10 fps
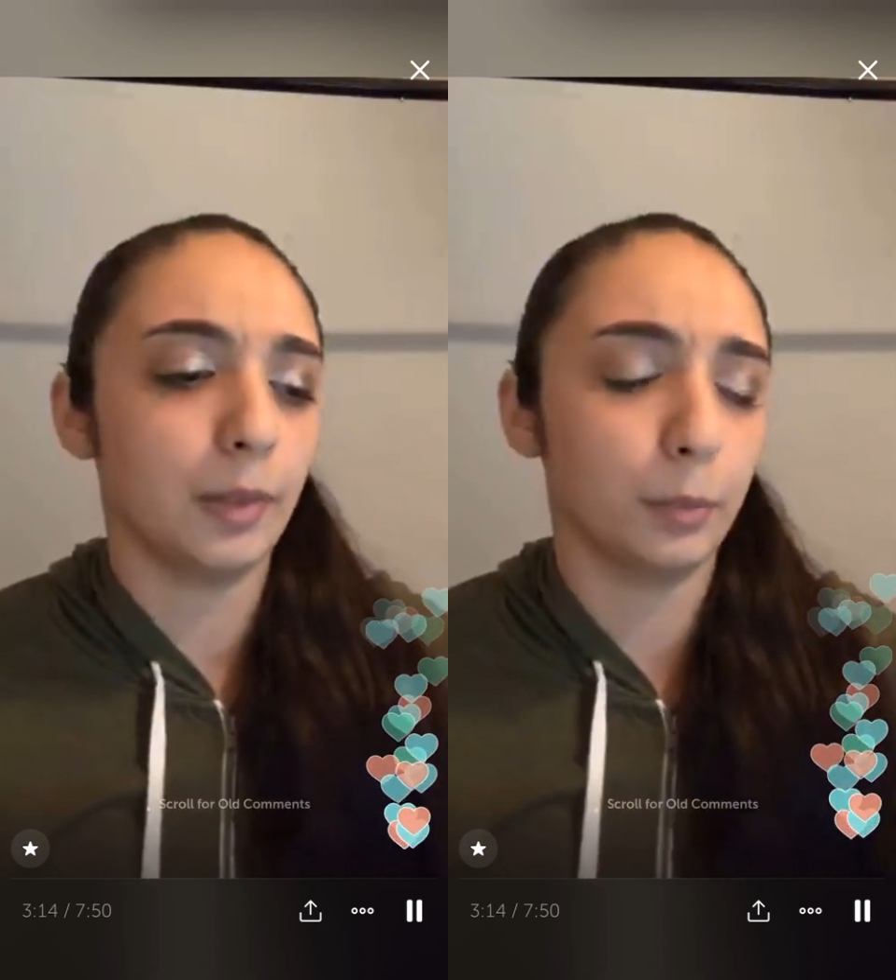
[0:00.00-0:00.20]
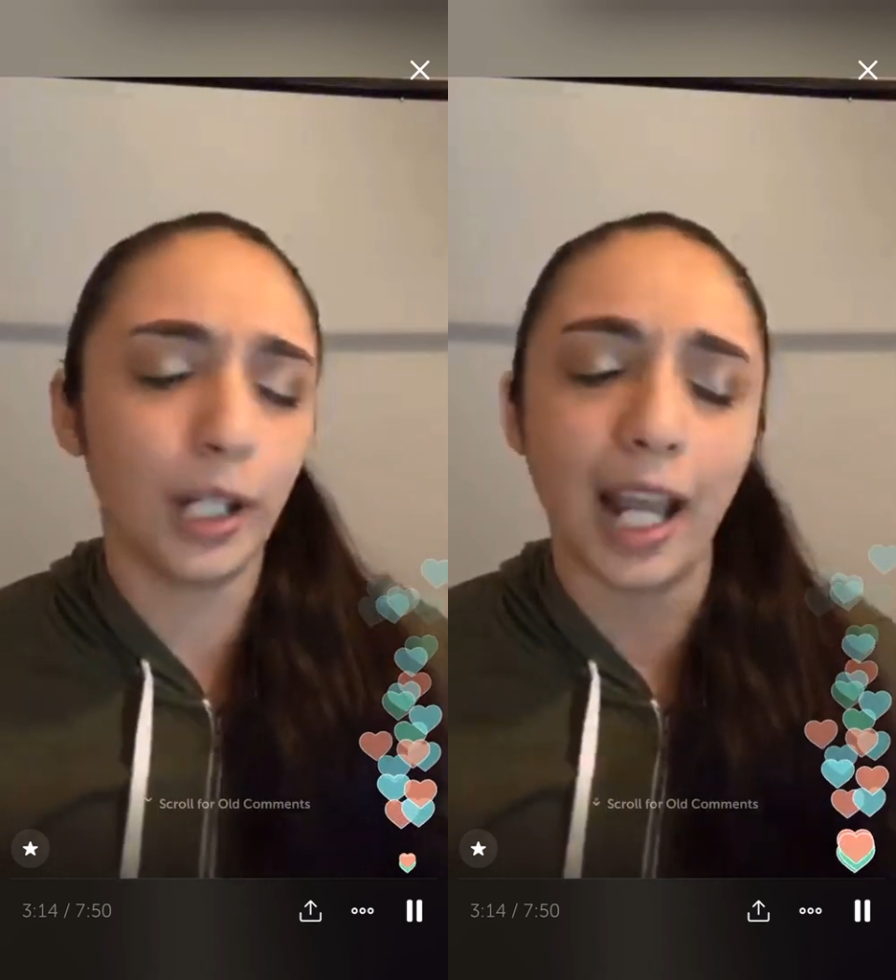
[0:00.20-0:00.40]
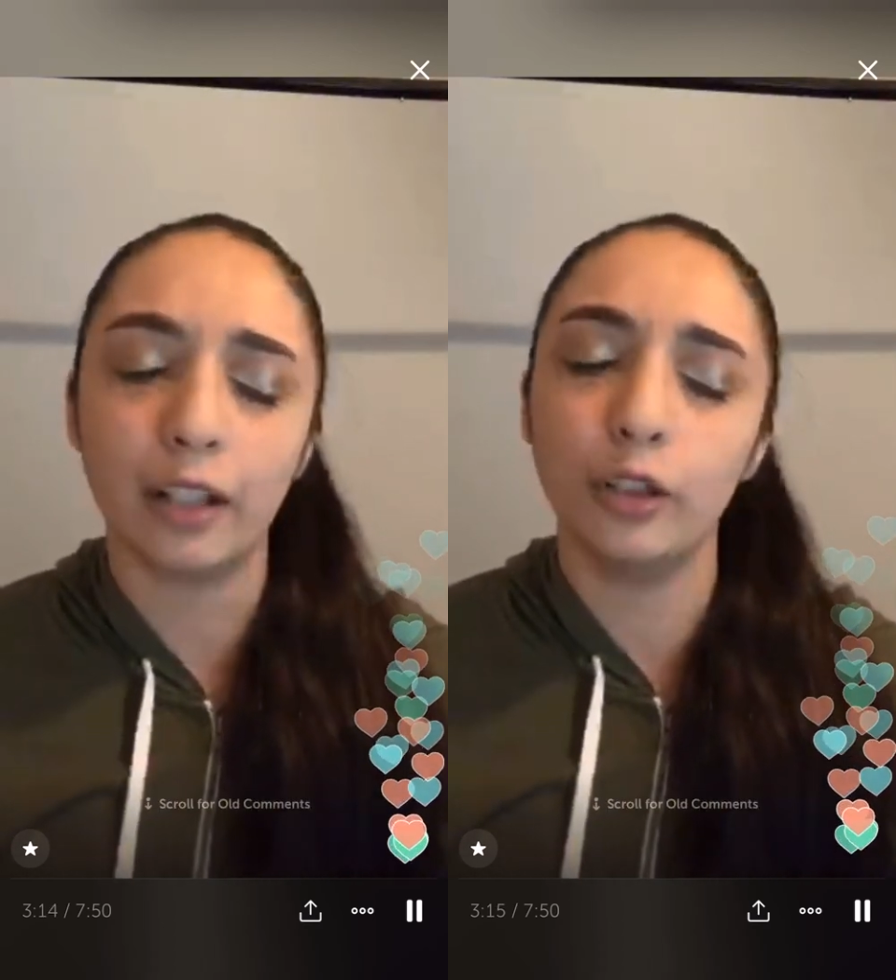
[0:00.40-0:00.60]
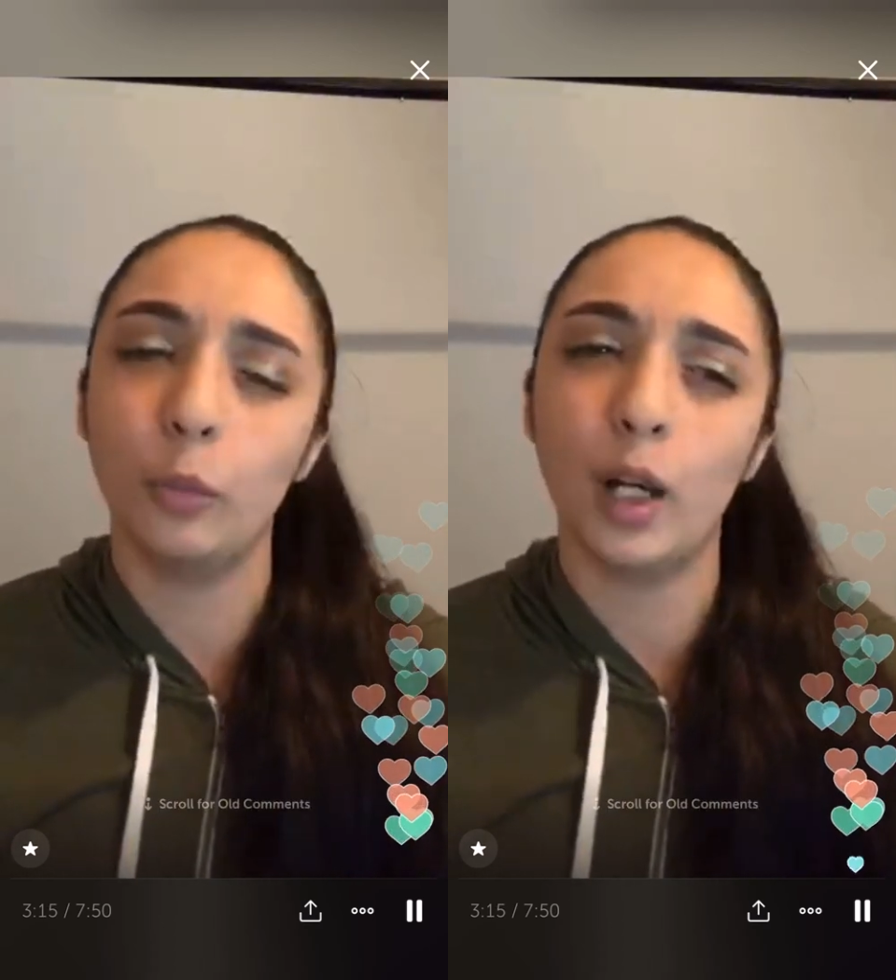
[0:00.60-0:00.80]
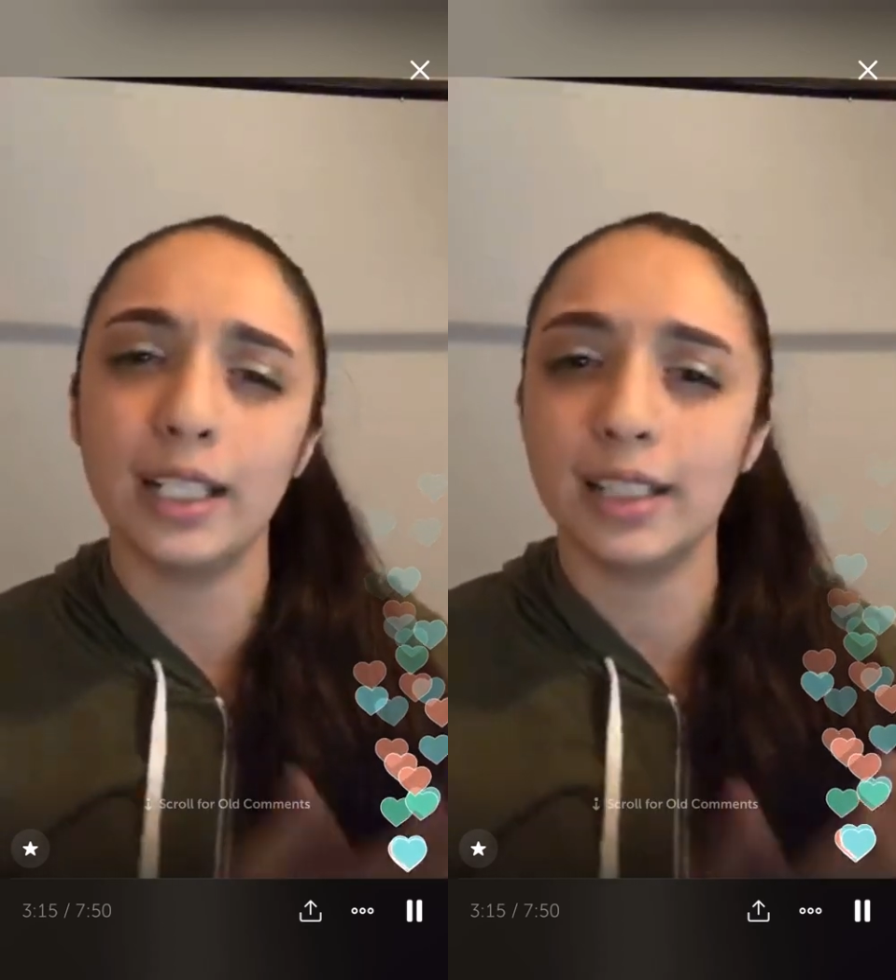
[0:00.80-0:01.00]
Brad, who
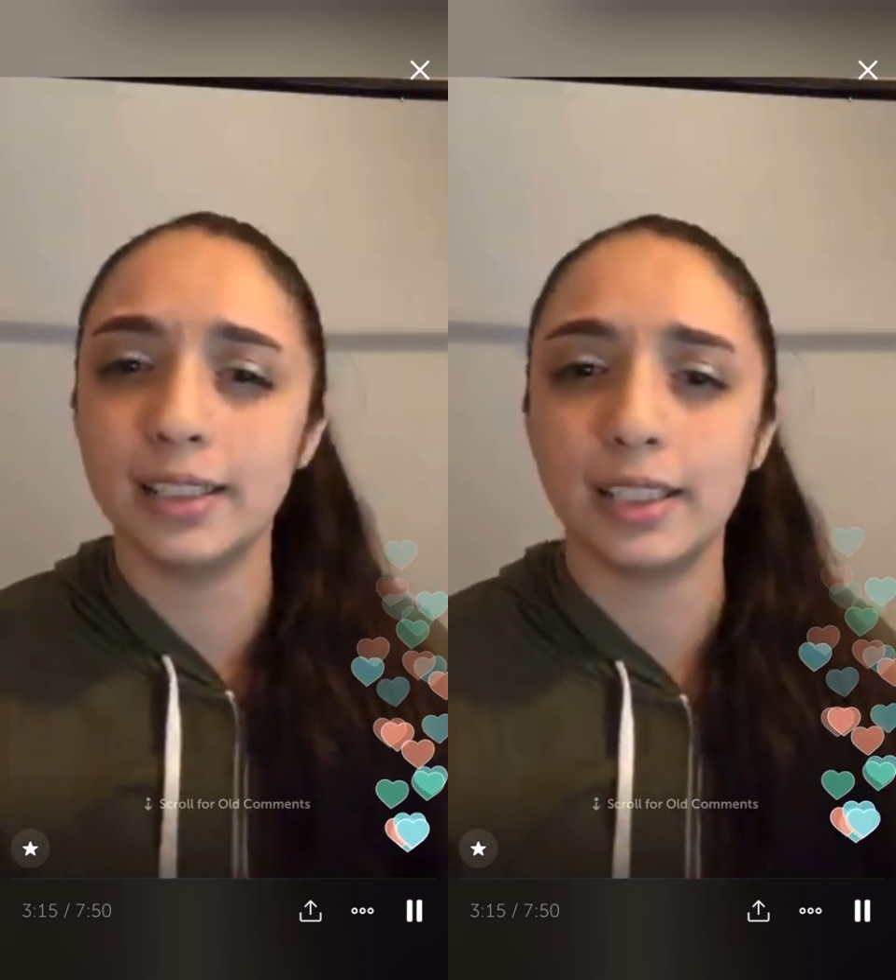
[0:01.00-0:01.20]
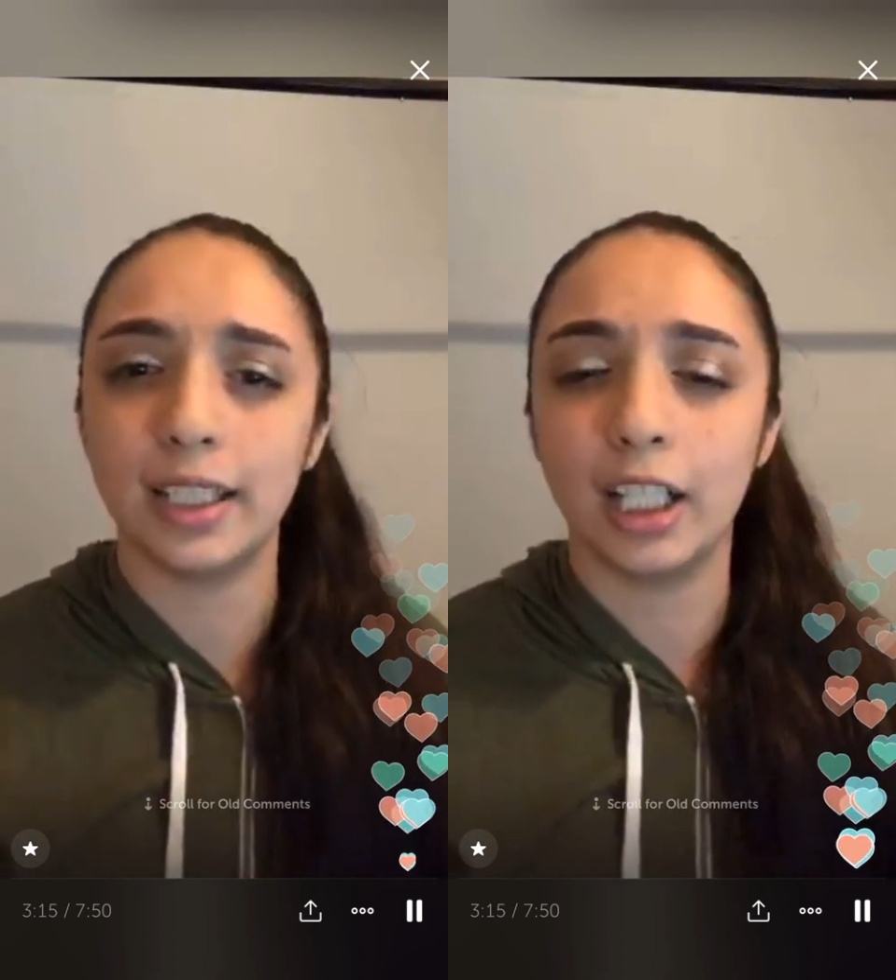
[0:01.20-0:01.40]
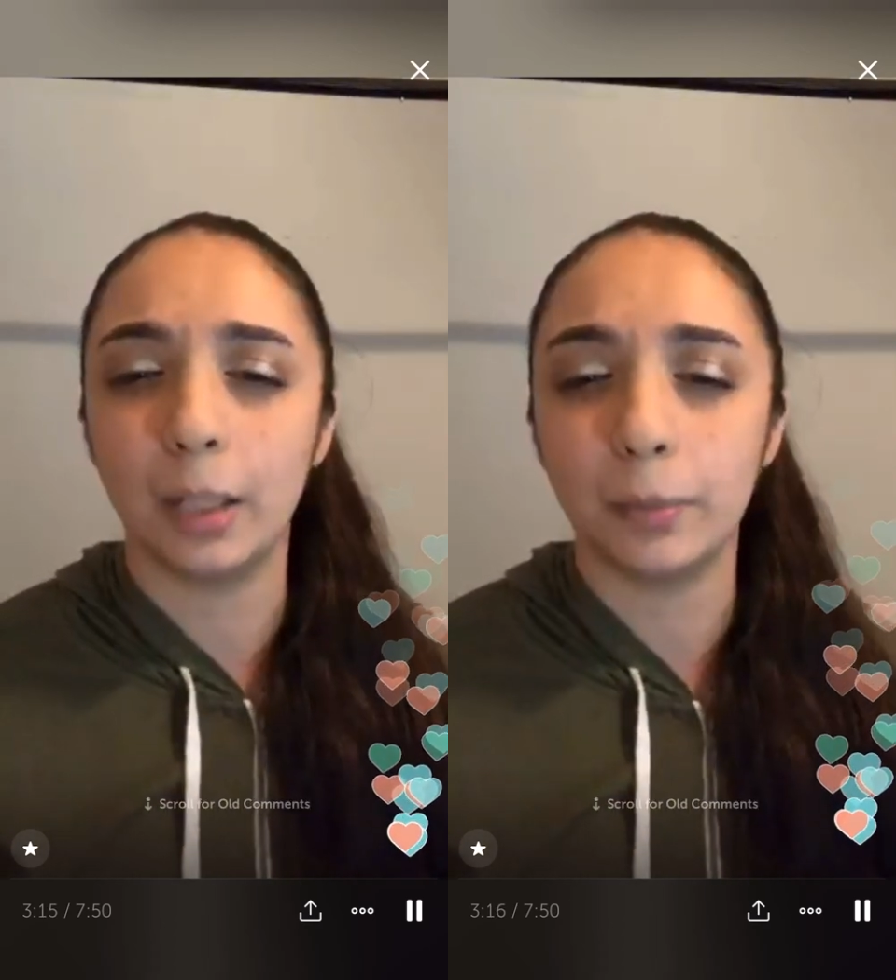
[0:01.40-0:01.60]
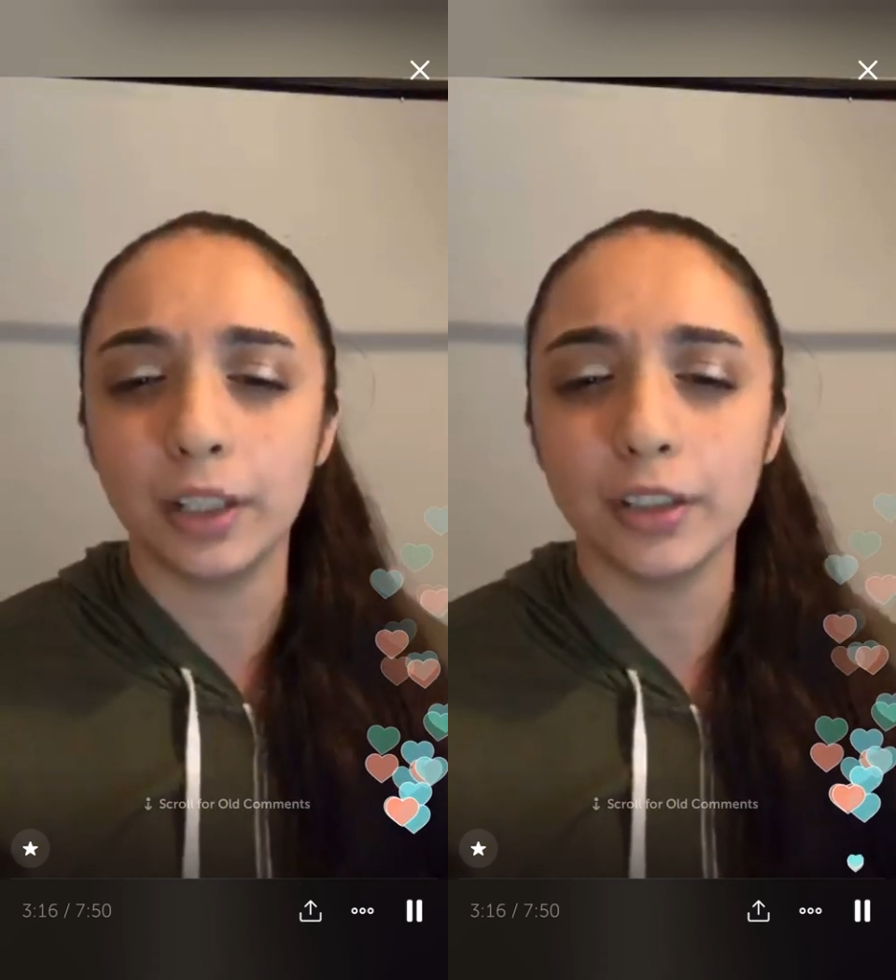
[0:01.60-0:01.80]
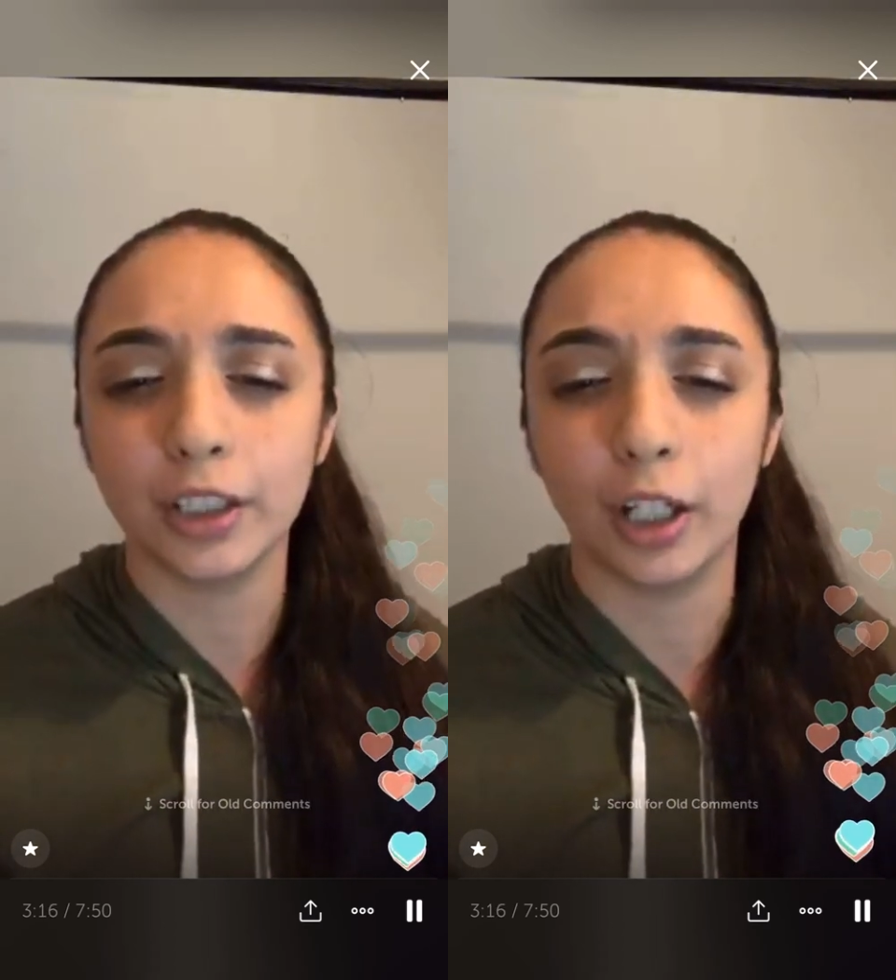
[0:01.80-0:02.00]
won his seat a couple
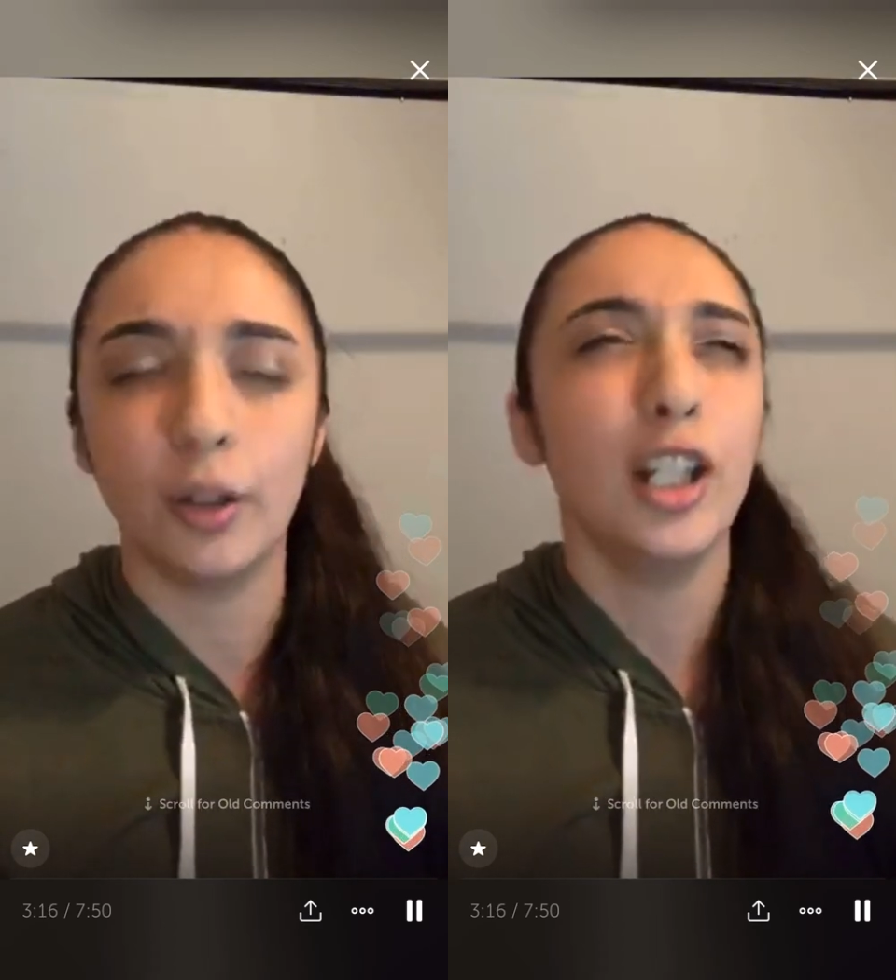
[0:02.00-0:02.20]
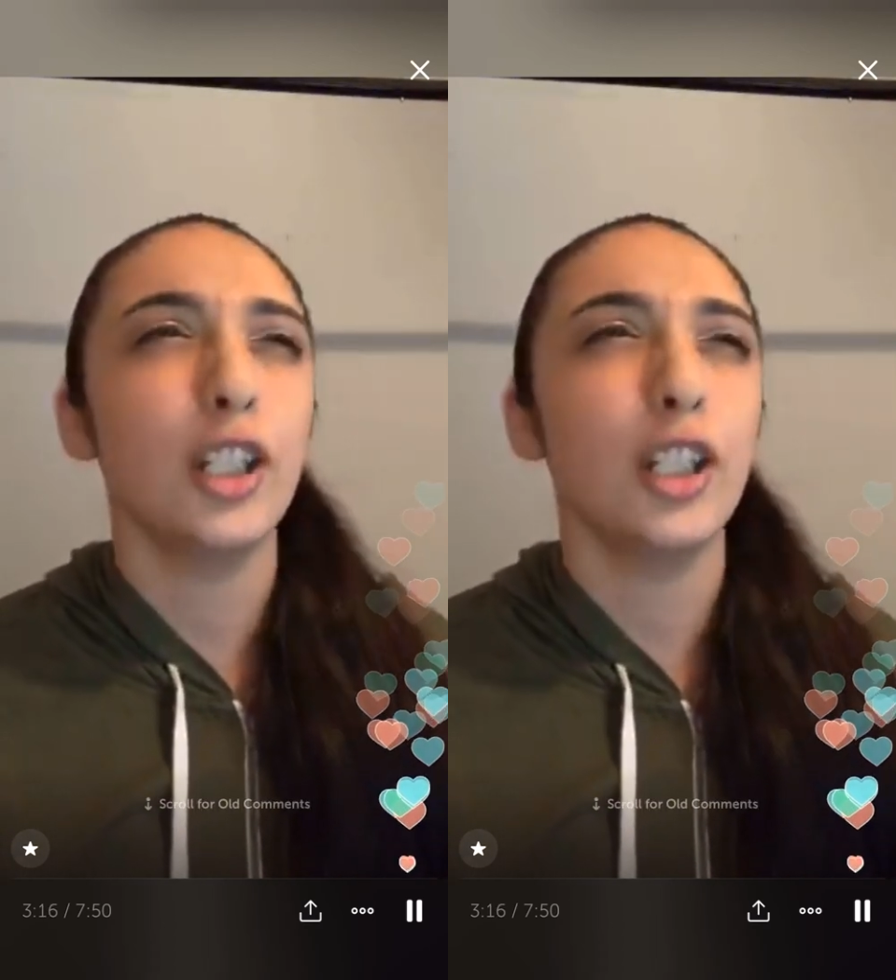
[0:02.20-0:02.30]
years ago.